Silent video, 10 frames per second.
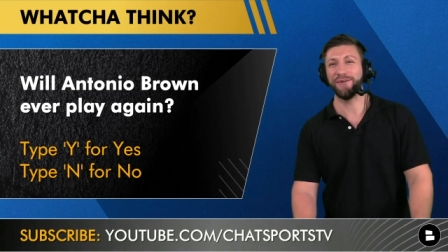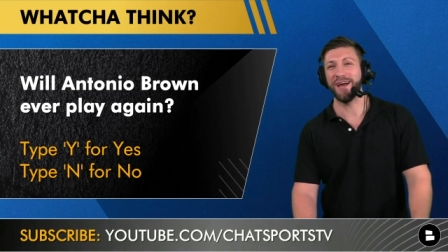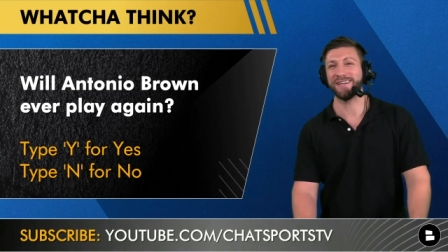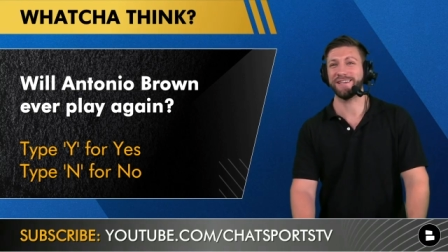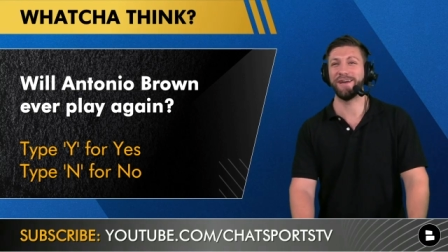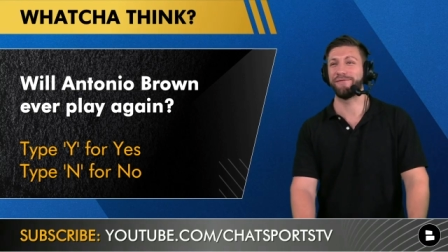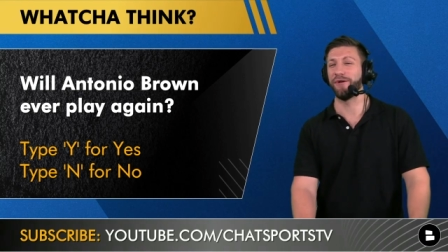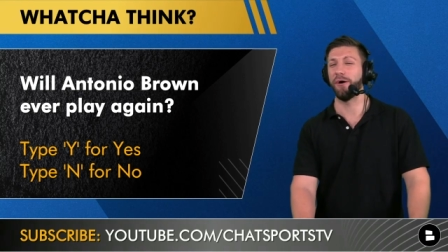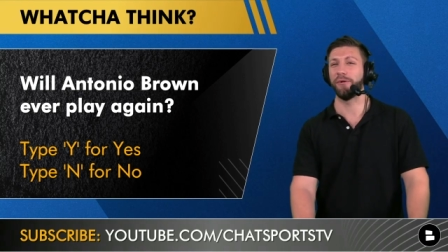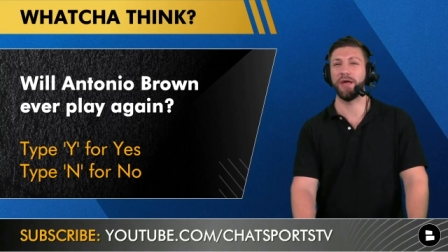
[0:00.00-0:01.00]
yes and for
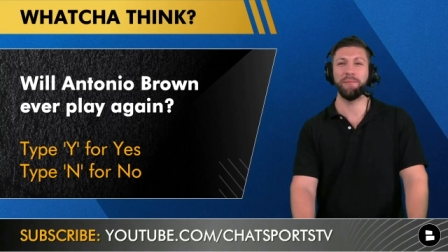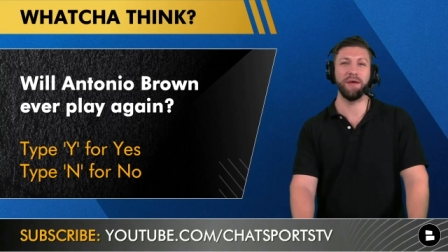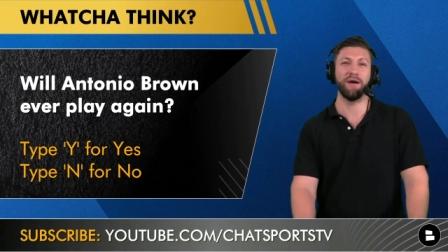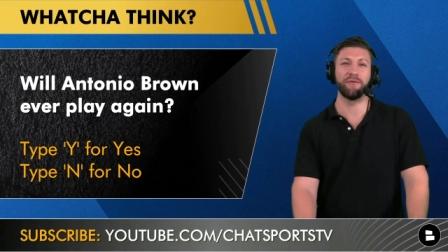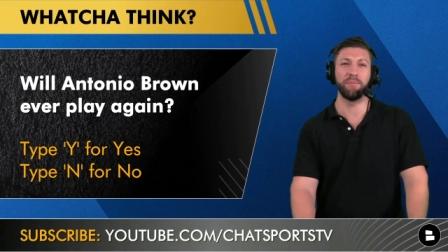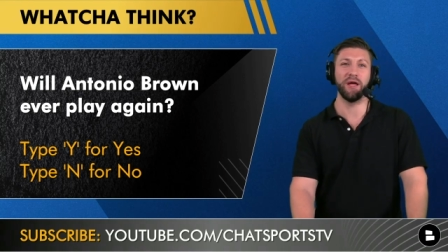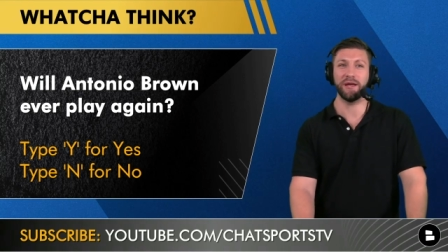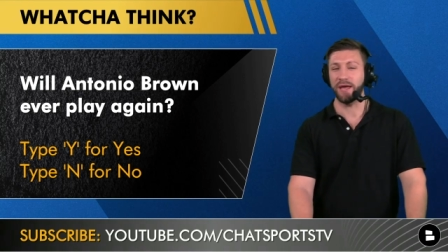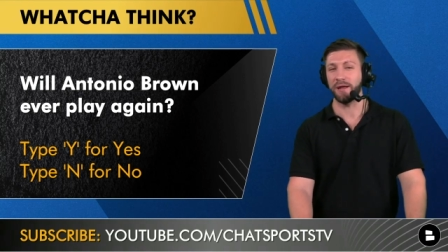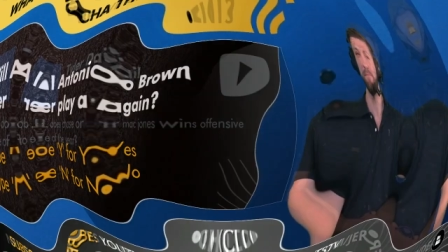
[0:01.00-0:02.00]
no will AB ever play
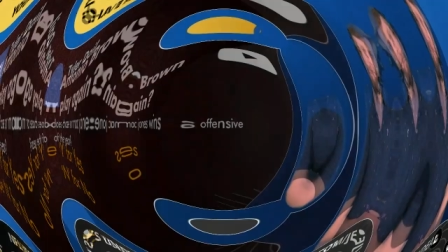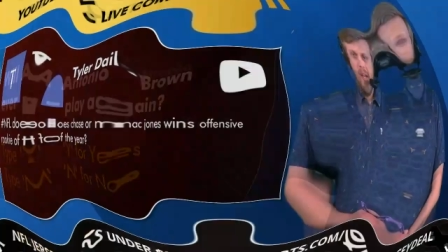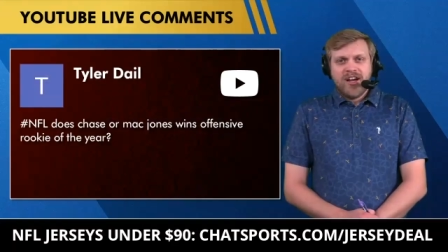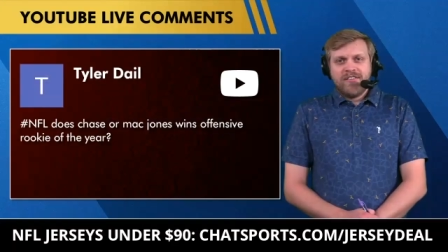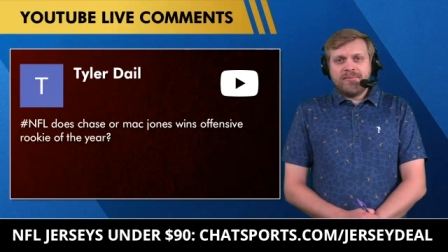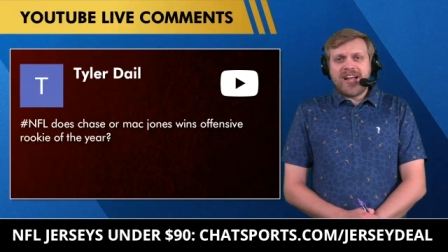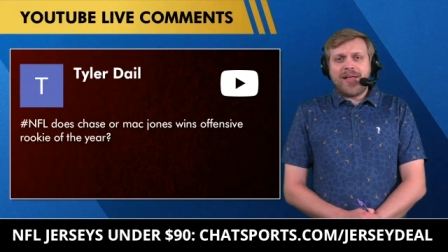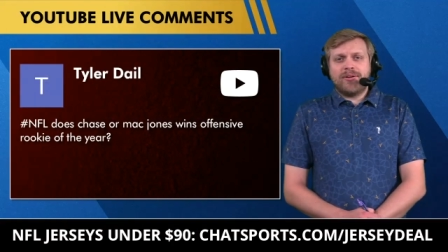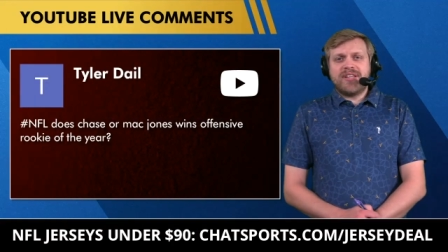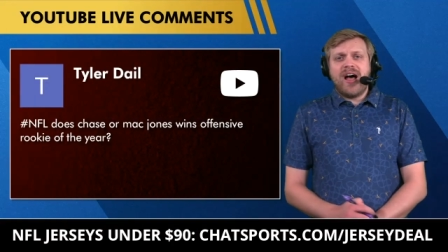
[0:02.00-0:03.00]
again? From
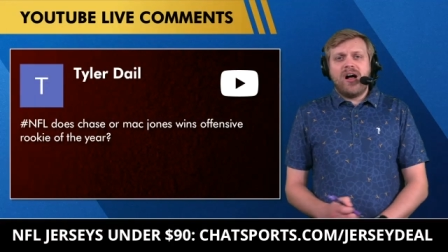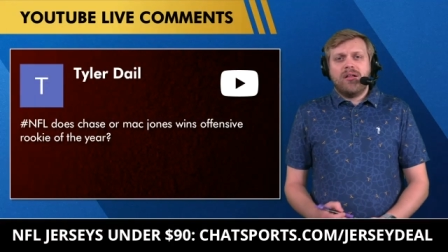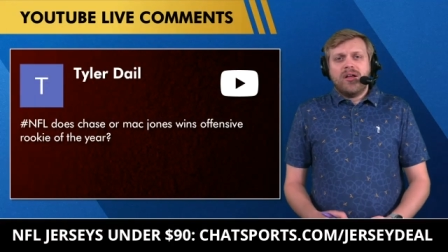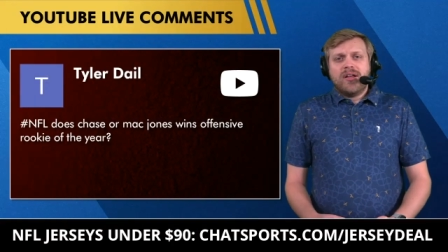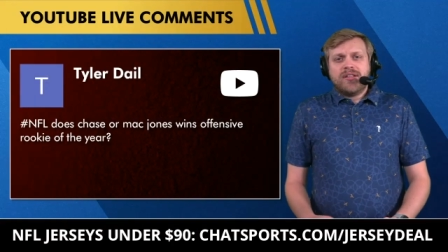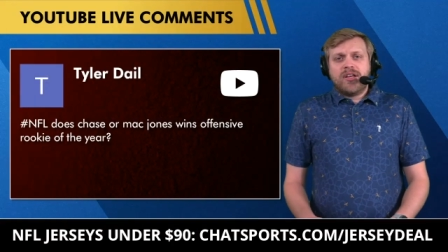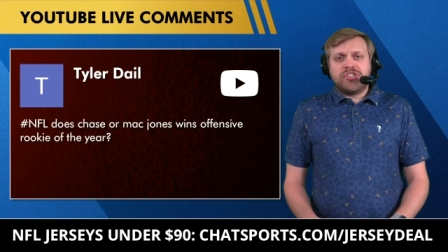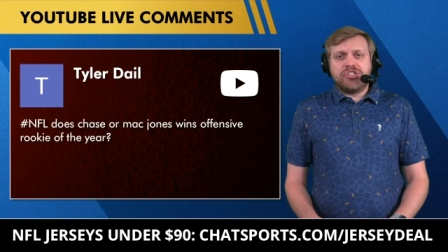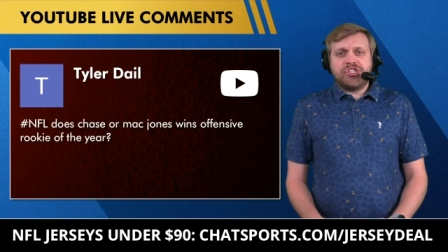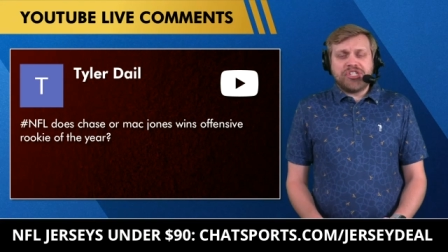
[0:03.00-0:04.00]
Tyler Dowell, does
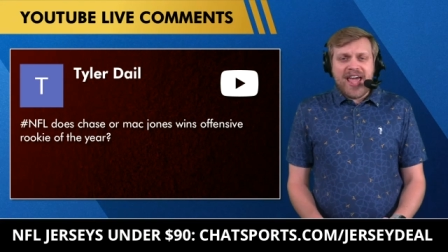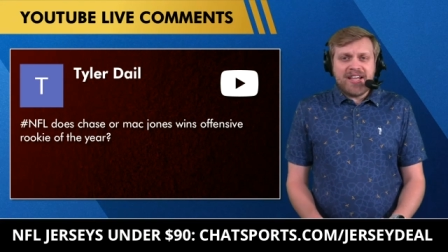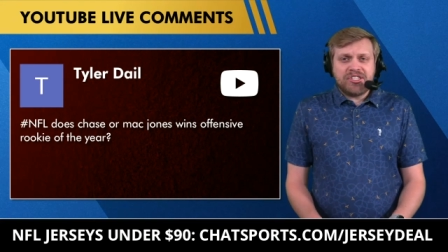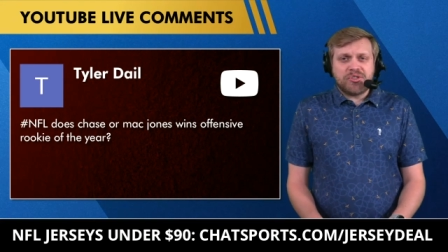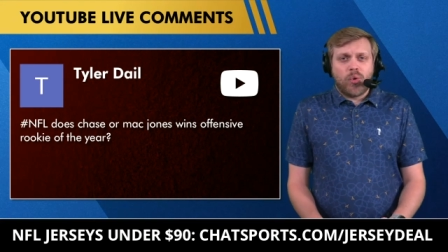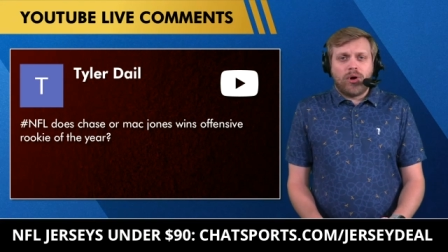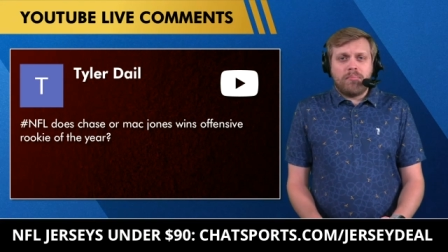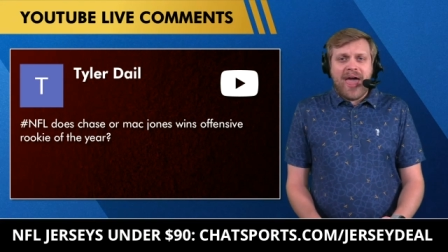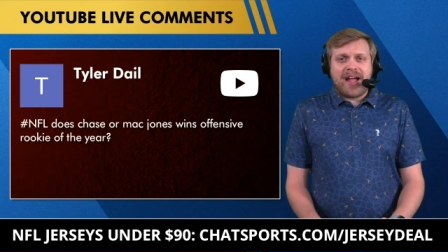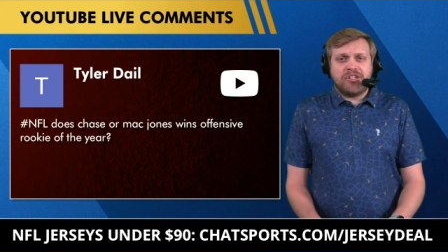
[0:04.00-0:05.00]
Chase or
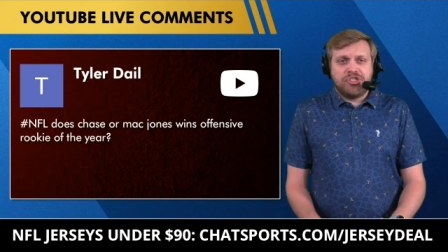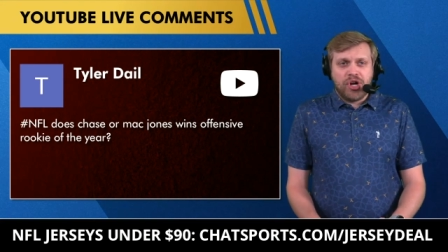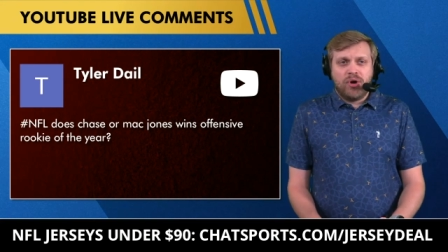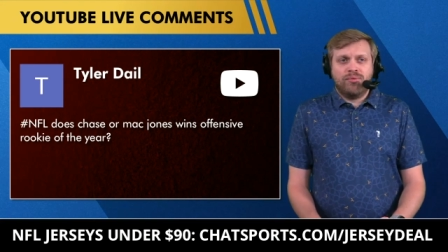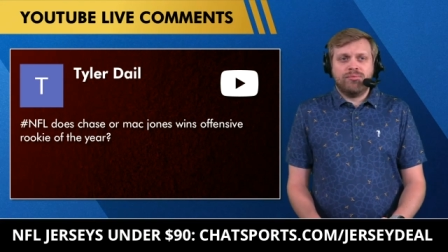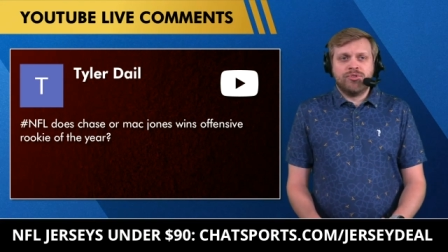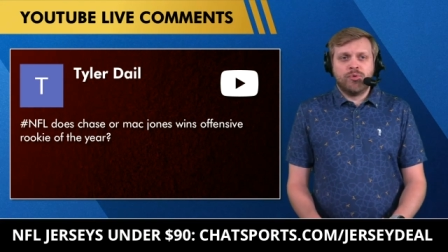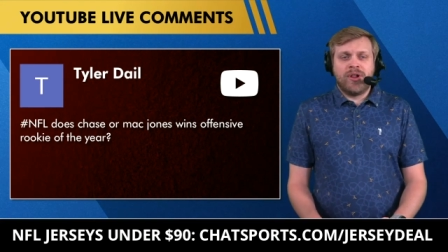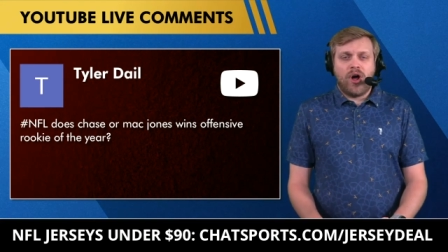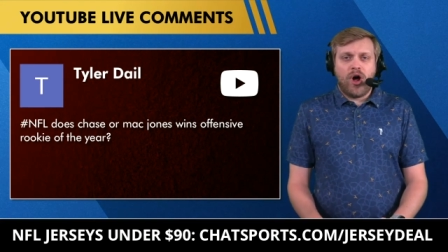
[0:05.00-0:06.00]
Mac Jones
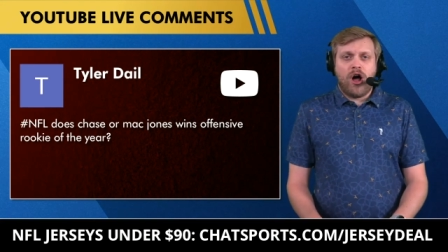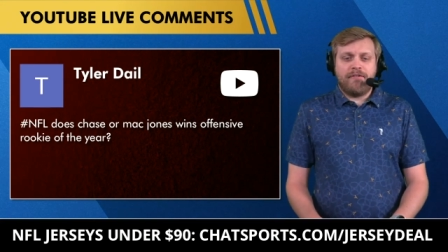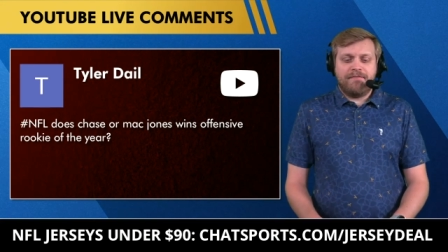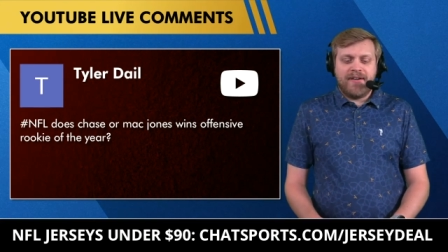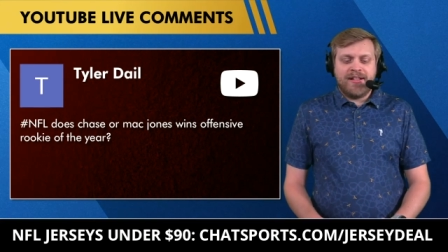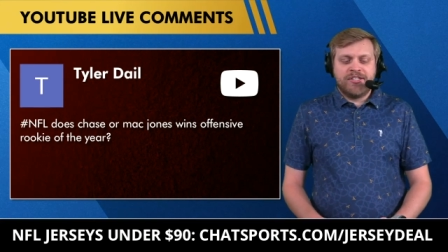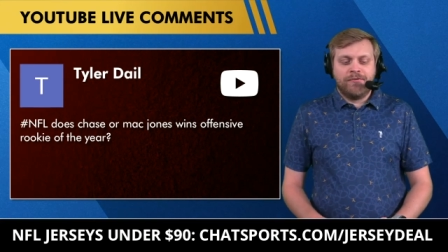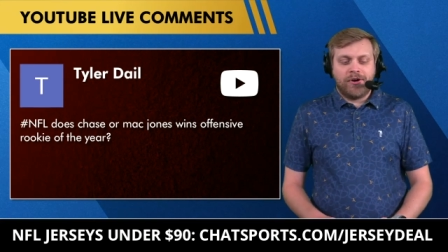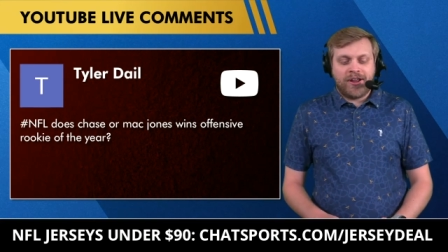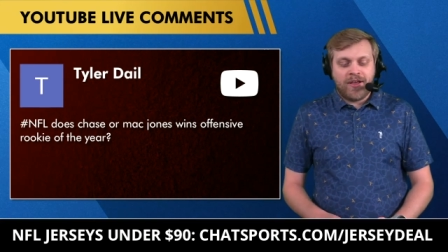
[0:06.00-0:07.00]
win Offensive
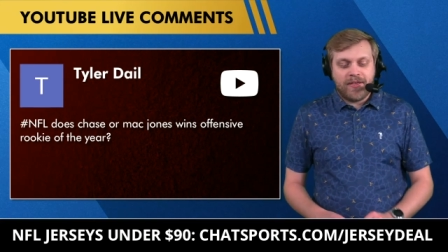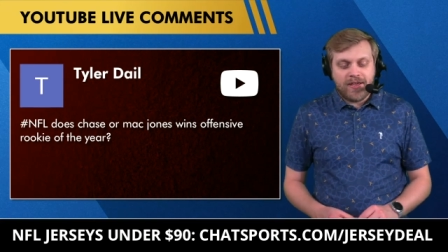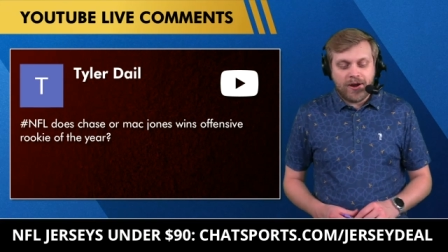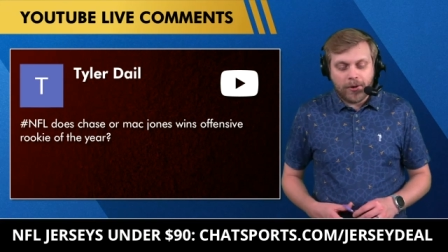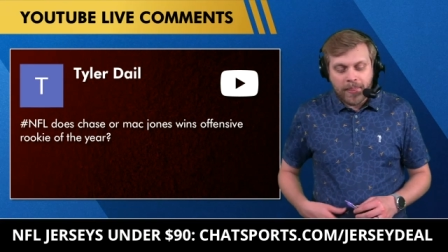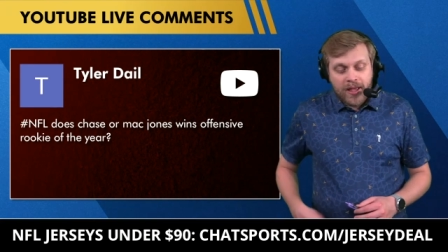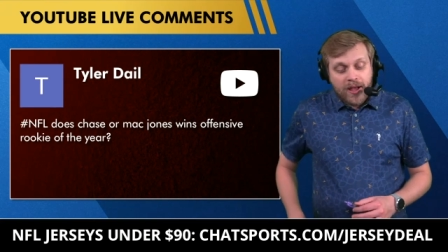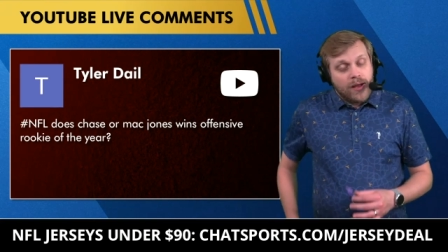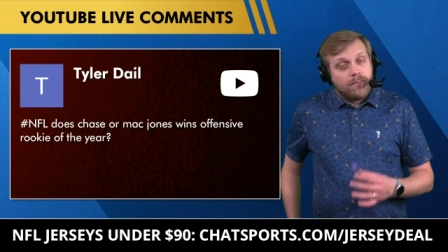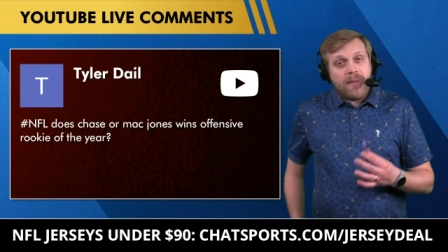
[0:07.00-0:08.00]
Rookie of the Year?
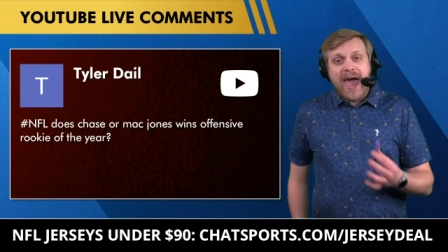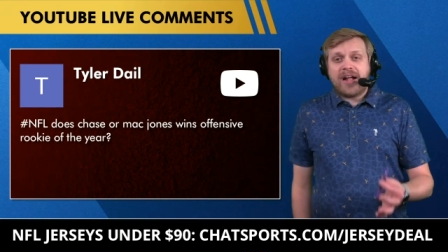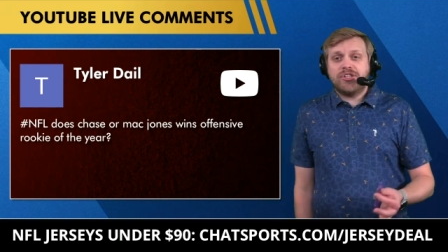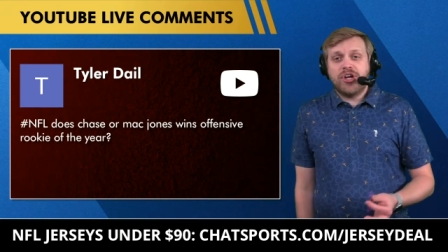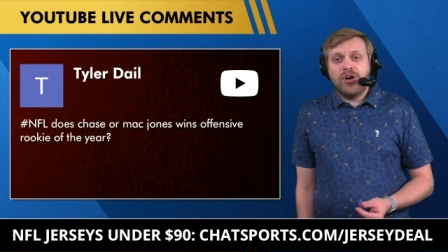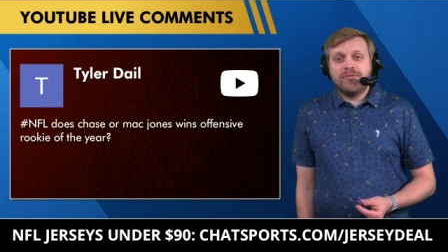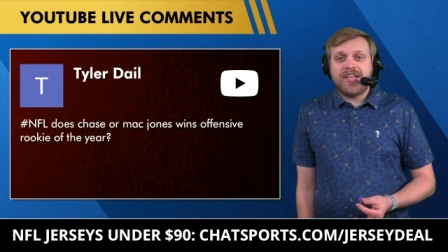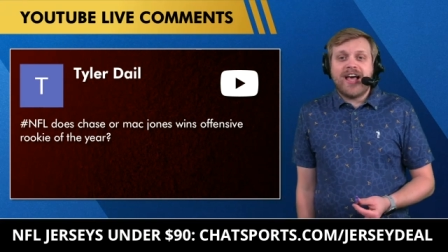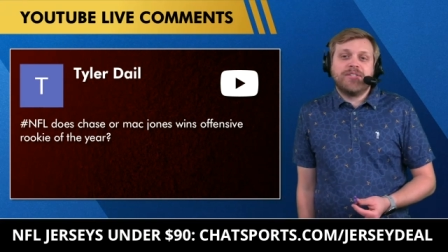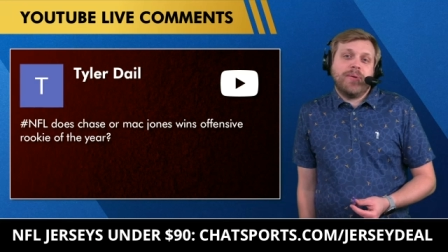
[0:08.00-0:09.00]
Mac Jones
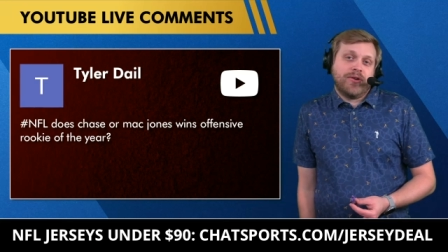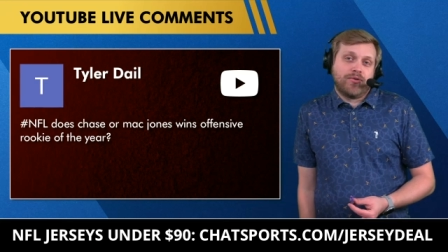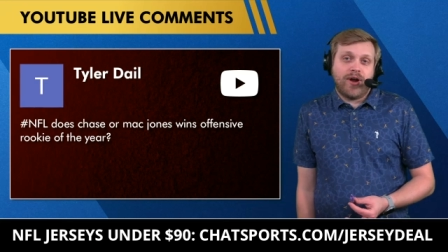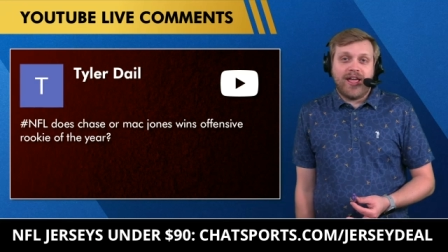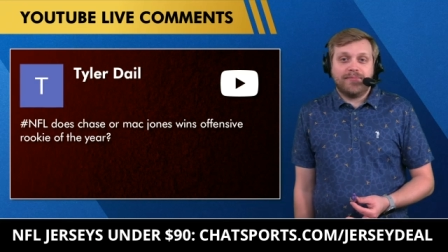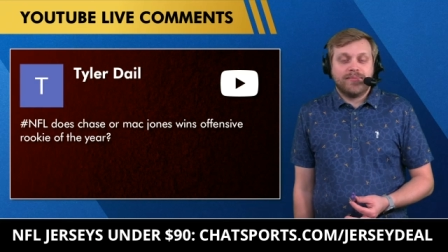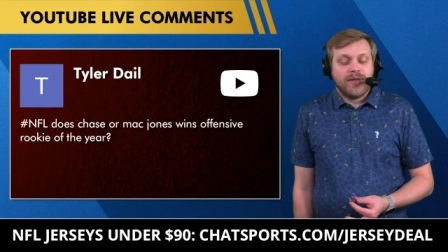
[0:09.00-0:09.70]
has been great.